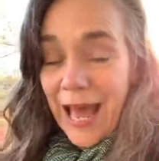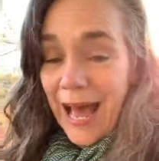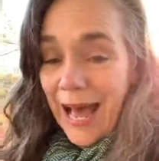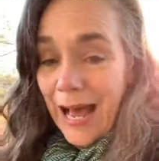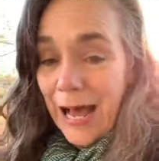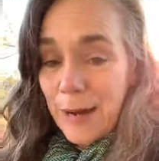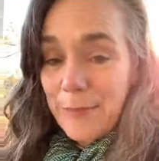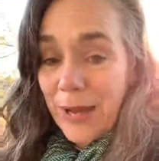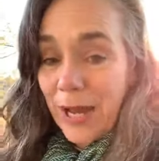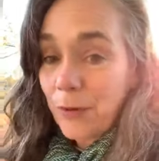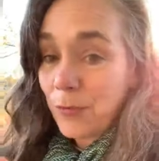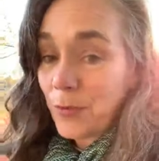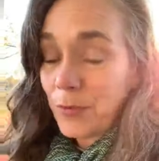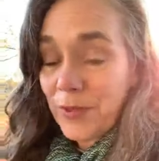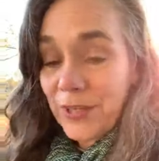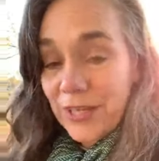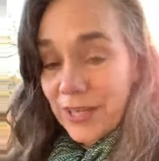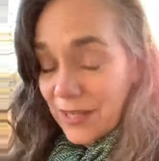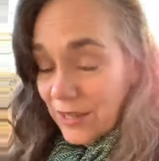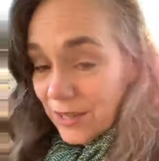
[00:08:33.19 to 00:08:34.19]
I will
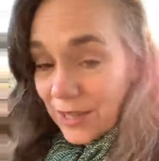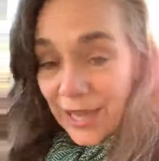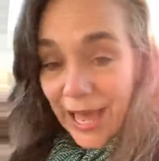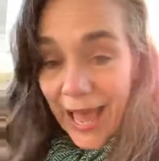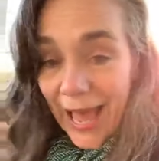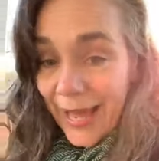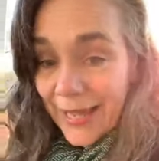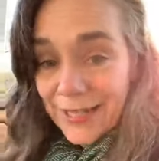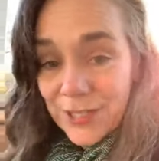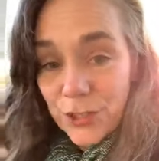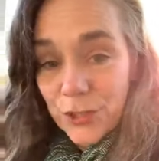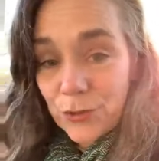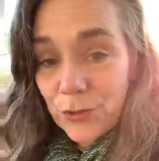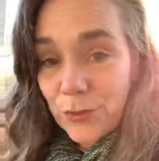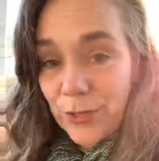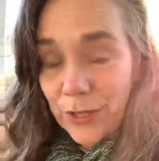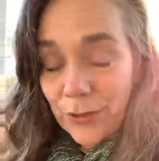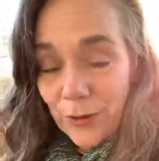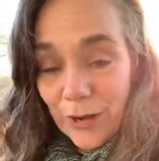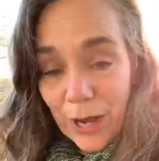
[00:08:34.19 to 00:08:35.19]
be glad
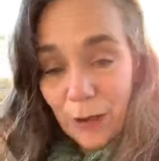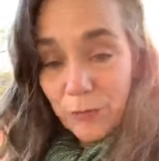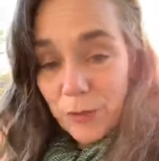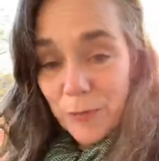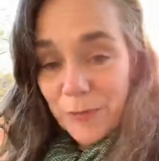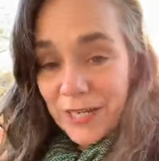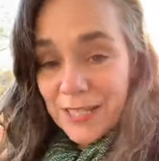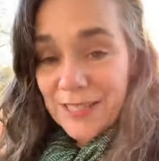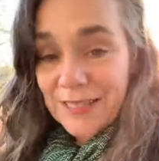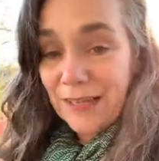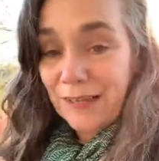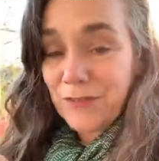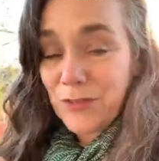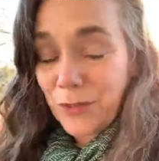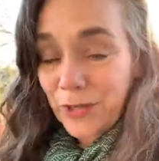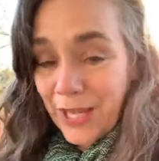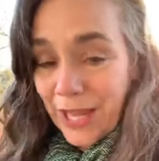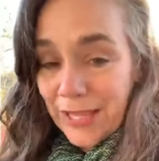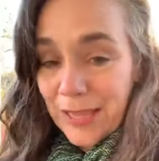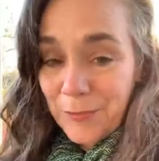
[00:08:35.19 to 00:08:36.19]
to either help them myself
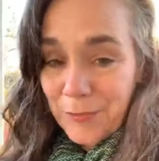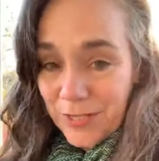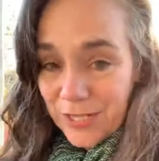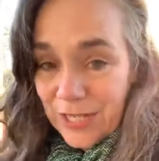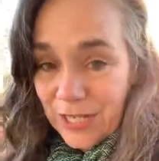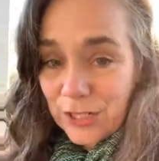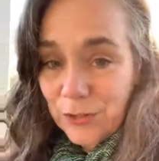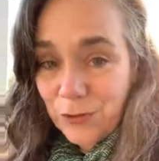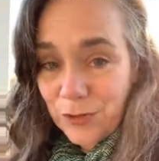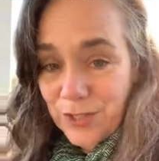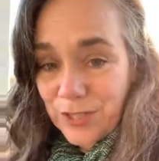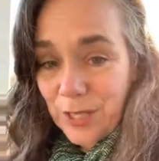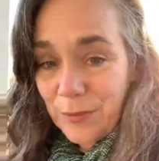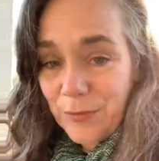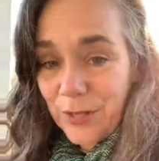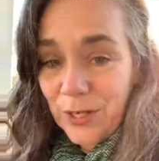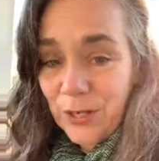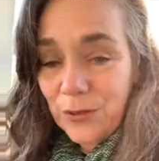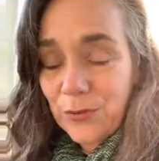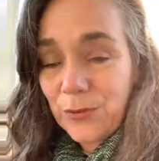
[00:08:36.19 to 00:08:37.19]
or get them in touch with
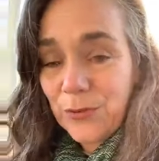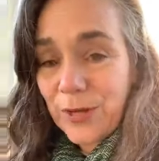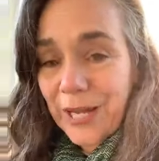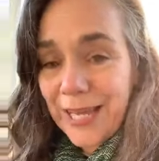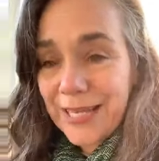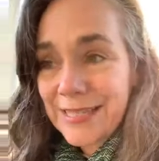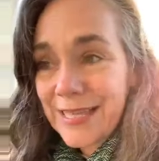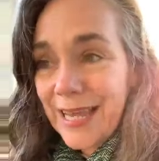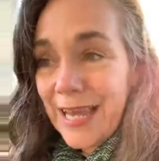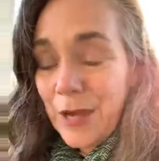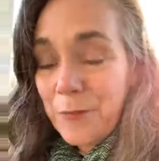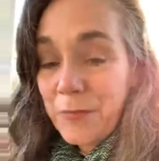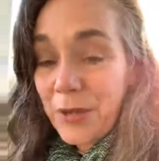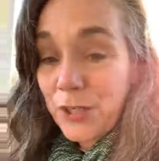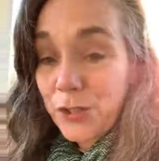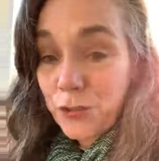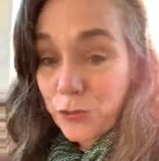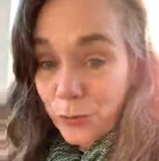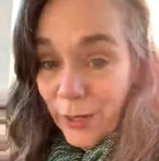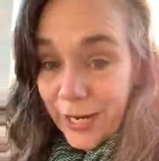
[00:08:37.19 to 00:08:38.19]
somebody who has
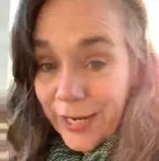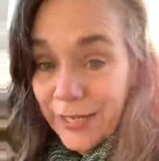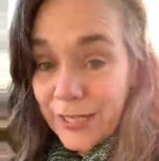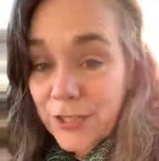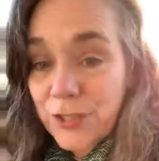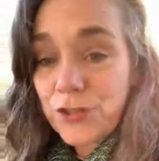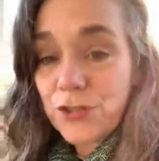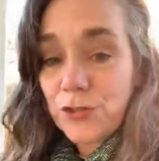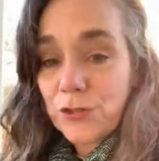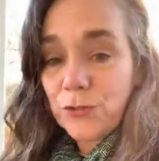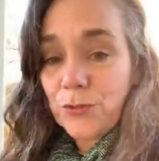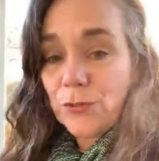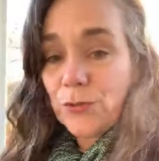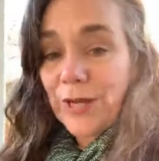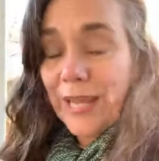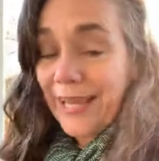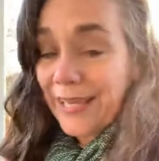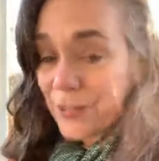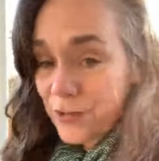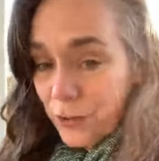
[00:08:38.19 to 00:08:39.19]
been trained
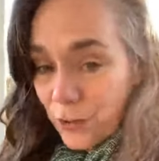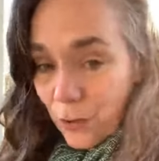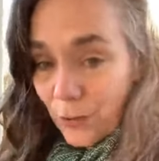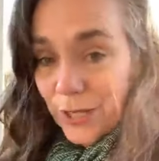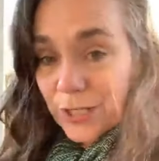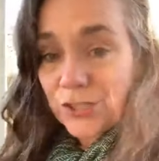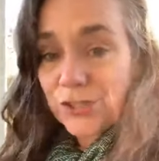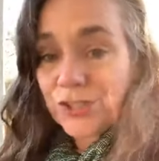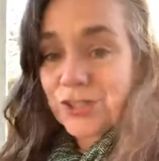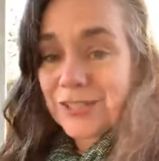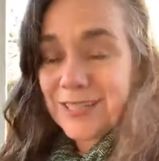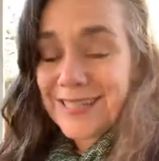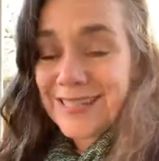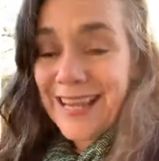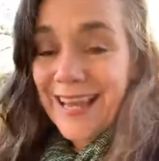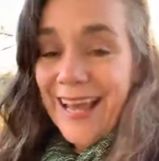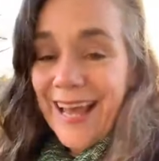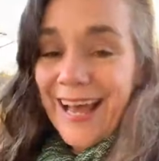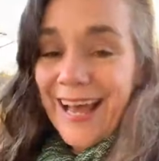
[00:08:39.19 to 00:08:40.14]
to answer questions.